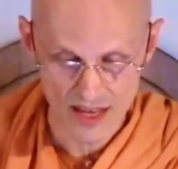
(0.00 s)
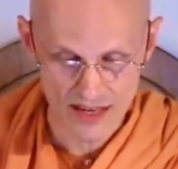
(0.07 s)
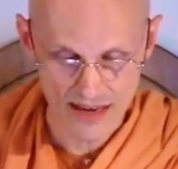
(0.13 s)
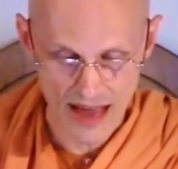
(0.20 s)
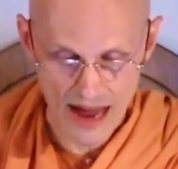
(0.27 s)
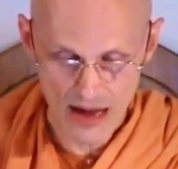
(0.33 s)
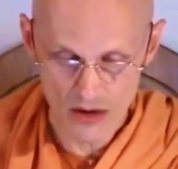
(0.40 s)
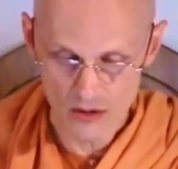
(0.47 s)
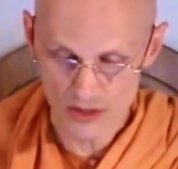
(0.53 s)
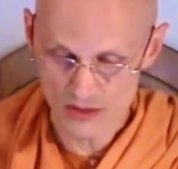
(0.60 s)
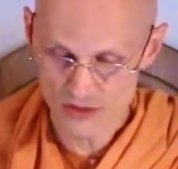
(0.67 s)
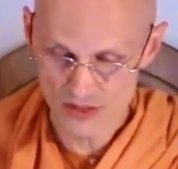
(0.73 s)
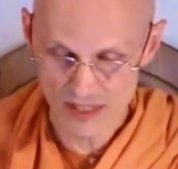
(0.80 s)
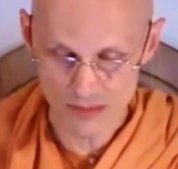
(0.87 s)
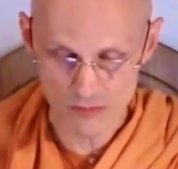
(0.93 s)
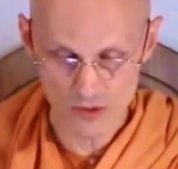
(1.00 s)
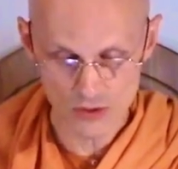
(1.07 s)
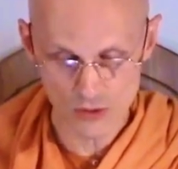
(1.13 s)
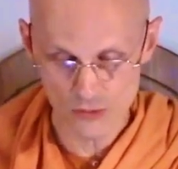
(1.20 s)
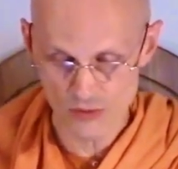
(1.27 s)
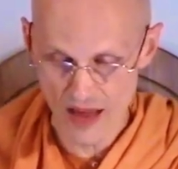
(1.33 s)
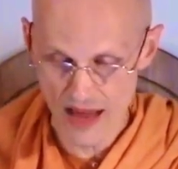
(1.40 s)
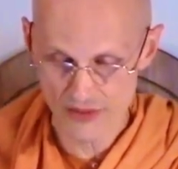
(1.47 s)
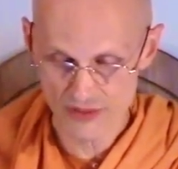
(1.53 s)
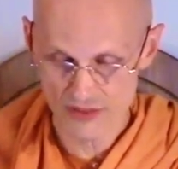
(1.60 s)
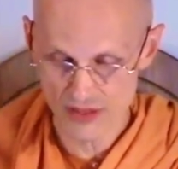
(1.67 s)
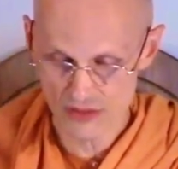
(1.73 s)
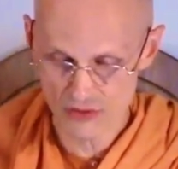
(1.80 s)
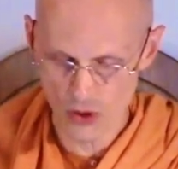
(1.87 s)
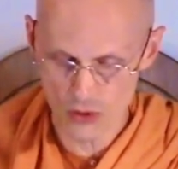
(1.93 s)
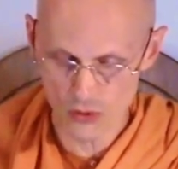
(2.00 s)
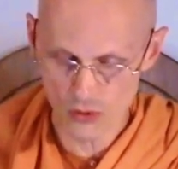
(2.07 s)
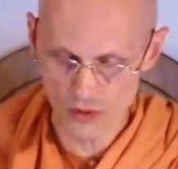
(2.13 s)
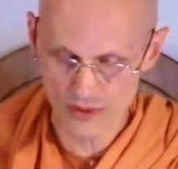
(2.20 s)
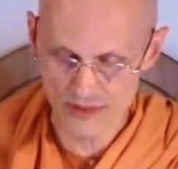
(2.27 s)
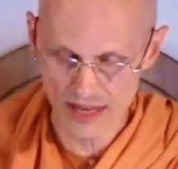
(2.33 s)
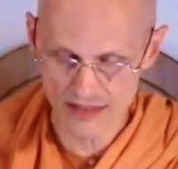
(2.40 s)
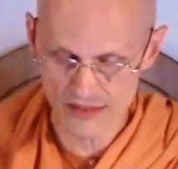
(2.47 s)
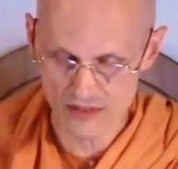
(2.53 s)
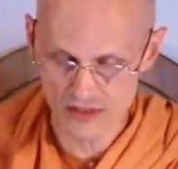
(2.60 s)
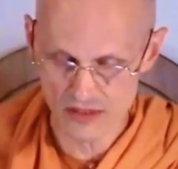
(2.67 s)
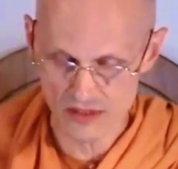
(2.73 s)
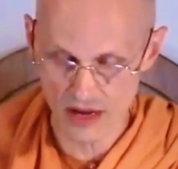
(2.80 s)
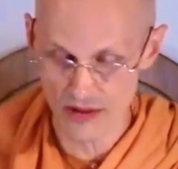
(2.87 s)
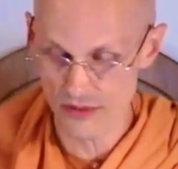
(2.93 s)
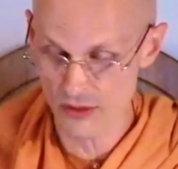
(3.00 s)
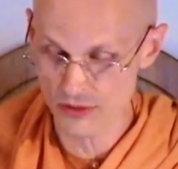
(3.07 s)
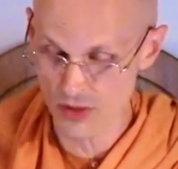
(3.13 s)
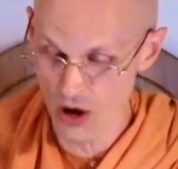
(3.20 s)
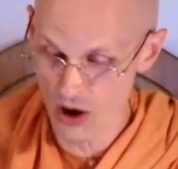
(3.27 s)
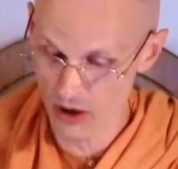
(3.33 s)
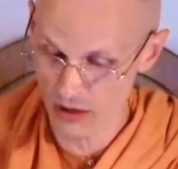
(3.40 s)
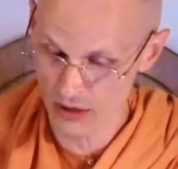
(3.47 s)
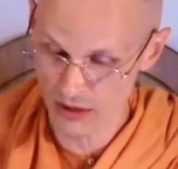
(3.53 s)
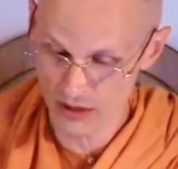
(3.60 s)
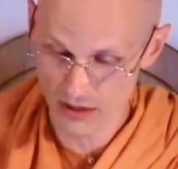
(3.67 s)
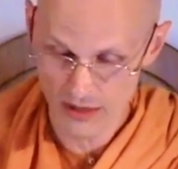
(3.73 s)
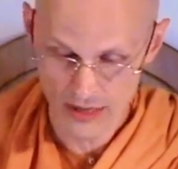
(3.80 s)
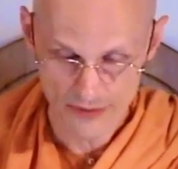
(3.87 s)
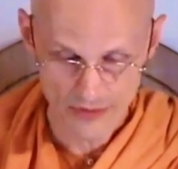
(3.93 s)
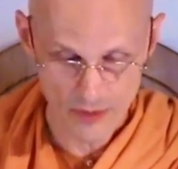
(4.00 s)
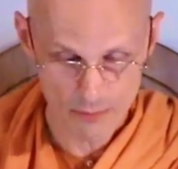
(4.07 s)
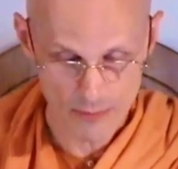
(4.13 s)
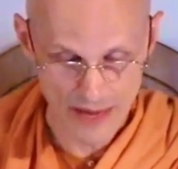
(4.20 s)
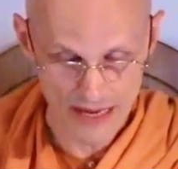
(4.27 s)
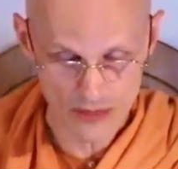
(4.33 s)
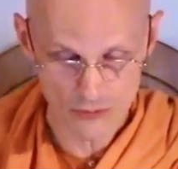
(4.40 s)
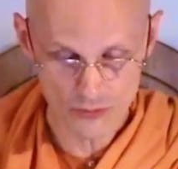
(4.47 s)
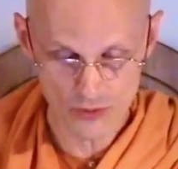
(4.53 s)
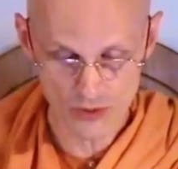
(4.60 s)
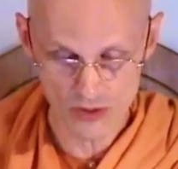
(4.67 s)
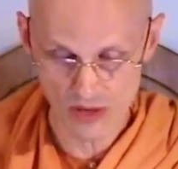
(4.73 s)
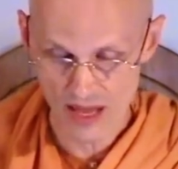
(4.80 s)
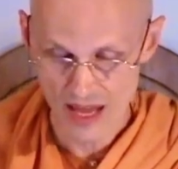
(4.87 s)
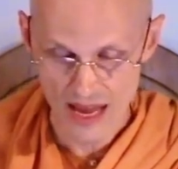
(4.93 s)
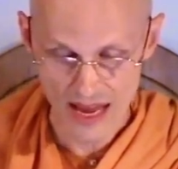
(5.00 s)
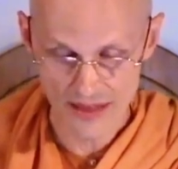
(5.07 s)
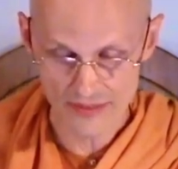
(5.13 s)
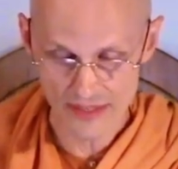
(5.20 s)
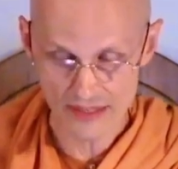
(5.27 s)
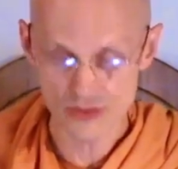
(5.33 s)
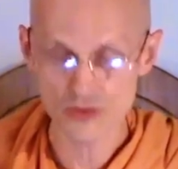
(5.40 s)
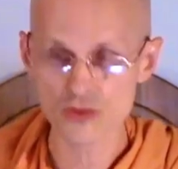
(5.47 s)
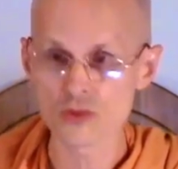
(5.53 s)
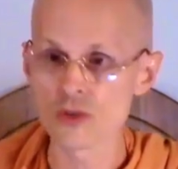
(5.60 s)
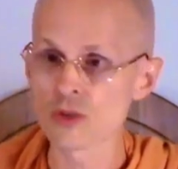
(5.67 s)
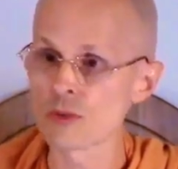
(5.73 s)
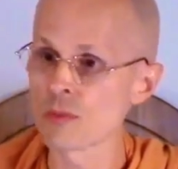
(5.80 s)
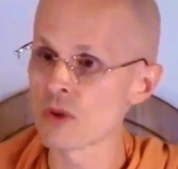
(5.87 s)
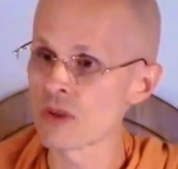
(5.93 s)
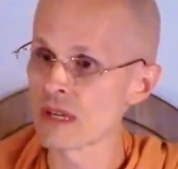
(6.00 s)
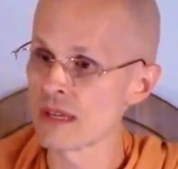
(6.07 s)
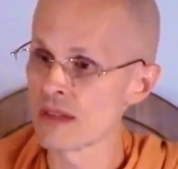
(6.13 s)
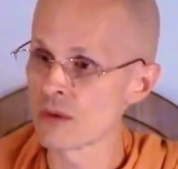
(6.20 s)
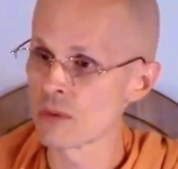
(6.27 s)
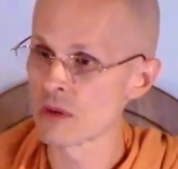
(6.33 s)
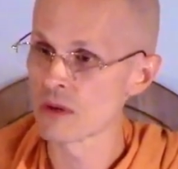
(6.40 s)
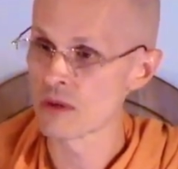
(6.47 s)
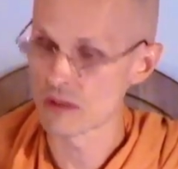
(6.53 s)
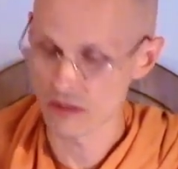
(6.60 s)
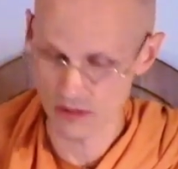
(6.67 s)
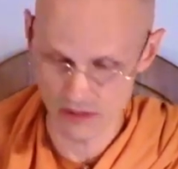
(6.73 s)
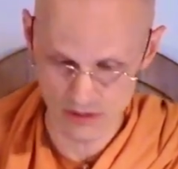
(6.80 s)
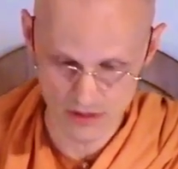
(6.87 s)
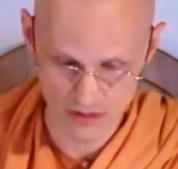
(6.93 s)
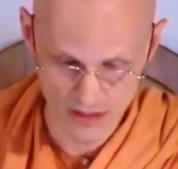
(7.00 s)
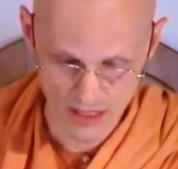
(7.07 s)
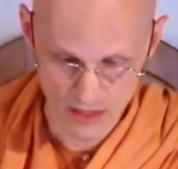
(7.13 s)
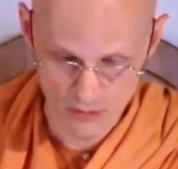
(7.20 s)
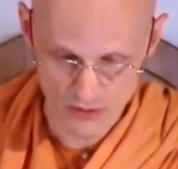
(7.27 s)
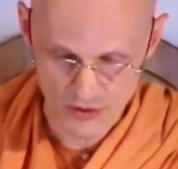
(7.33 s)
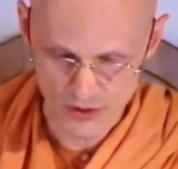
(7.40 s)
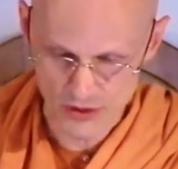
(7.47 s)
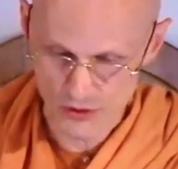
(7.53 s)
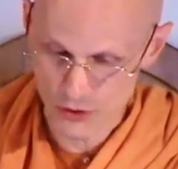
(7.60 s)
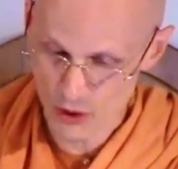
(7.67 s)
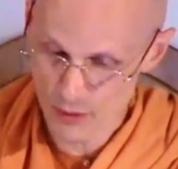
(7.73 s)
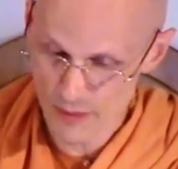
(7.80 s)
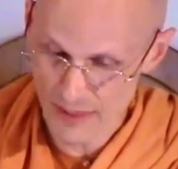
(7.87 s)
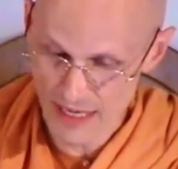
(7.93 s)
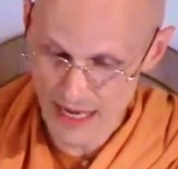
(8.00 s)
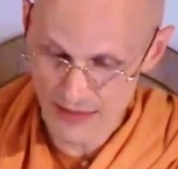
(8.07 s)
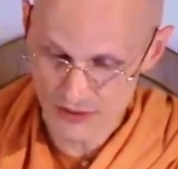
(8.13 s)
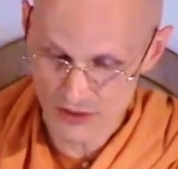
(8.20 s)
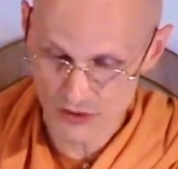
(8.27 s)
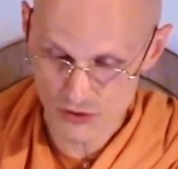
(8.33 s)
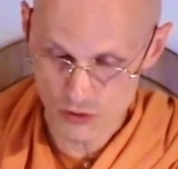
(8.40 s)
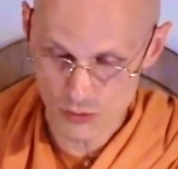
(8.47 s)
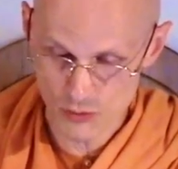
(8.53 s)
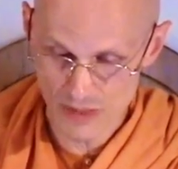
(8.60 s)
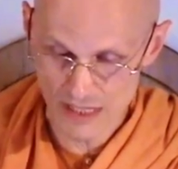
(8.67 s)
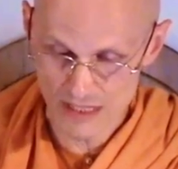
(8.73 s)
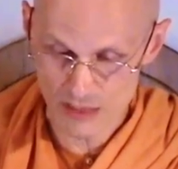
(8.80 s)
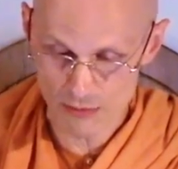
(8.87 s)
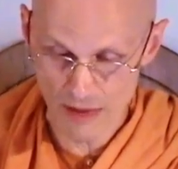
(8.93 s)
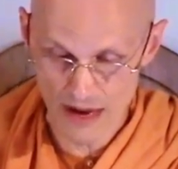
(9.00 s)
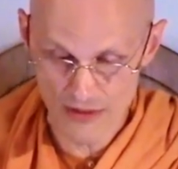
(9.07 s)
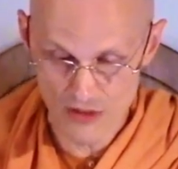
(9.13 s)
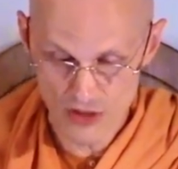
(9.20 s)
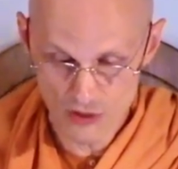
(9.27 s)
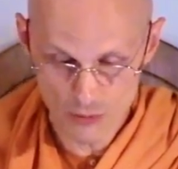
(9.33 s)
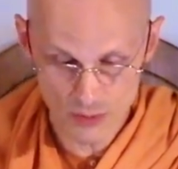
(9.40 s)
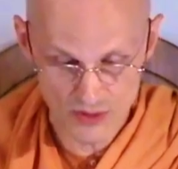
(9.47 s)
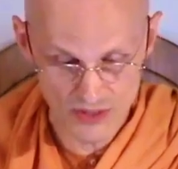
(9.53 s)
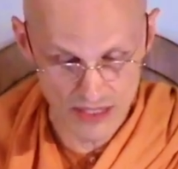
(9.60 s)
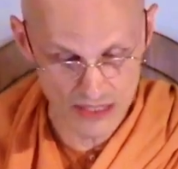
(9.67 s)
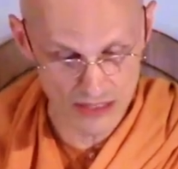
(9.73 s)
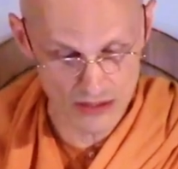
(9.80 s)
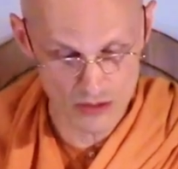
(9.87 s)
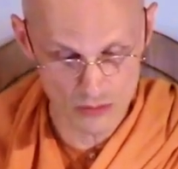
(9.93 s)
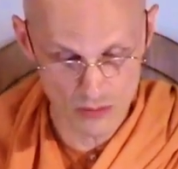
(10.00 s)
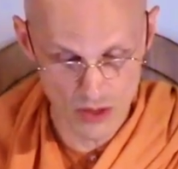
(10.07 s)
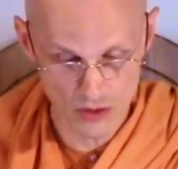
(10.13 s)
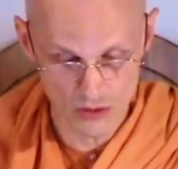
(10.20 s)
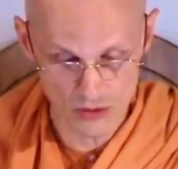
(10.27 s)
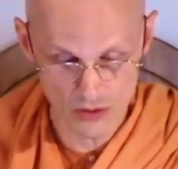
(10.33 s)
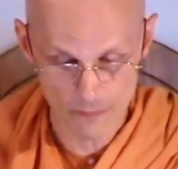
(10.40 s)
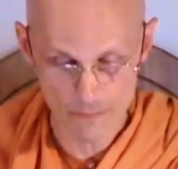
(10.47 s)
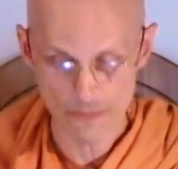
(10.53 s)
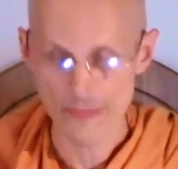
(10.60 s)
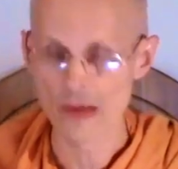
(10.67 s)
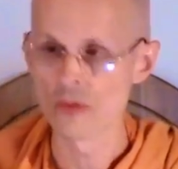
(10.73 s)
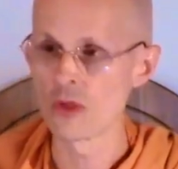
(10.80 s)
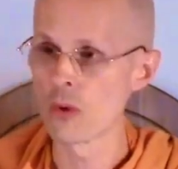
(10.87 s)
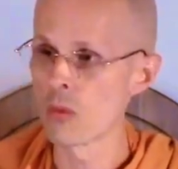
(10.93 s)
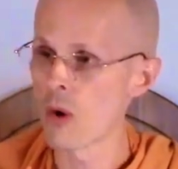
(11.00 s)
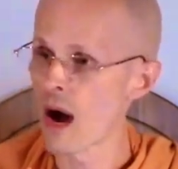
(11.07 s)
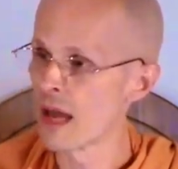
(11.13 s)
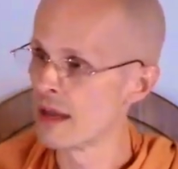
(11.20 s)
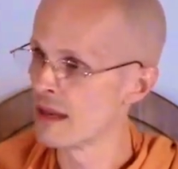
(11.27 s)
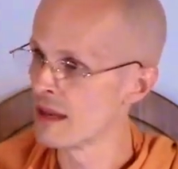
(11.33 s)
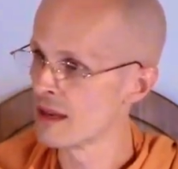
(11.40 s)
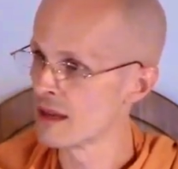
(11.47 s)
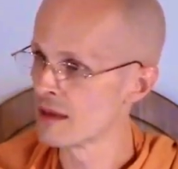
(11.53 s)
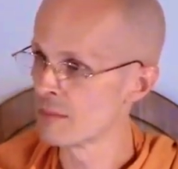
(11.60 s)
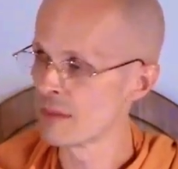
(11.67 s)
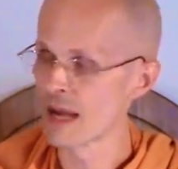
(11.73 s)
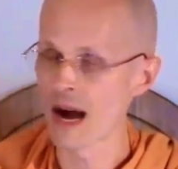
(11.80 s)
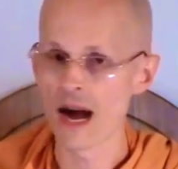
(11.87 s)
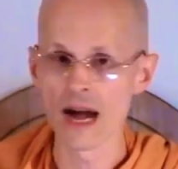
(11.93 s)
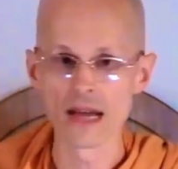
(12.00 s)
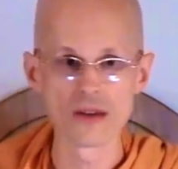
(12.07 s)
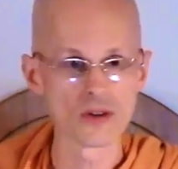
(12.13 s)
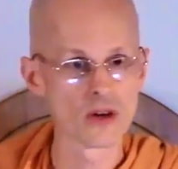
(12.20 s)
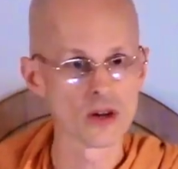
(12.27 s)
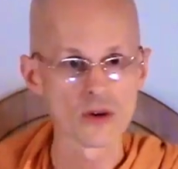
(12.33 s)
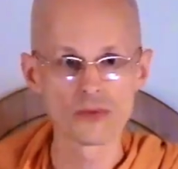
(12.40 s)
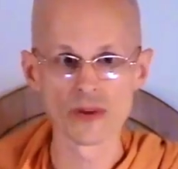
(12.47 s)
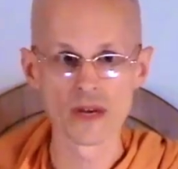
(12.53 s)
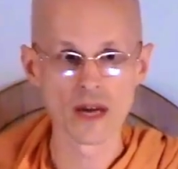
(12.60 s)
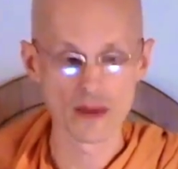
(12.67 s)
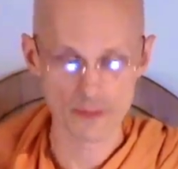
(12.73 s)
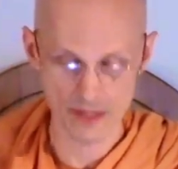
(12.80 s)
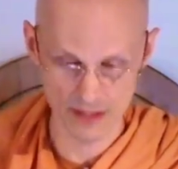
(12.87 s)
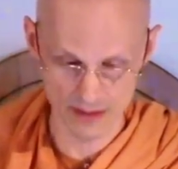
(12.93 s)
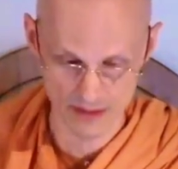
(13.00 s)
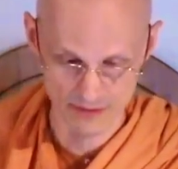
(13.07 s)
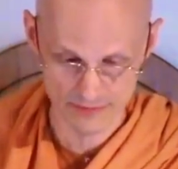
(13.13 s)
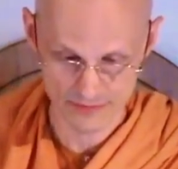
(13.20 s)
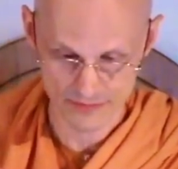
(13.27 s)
Now he seemed to fasten his whole attention on the dark, the painful, and the inscrutable in the world, with a determination to reach by this particular road the one behind all phenomena.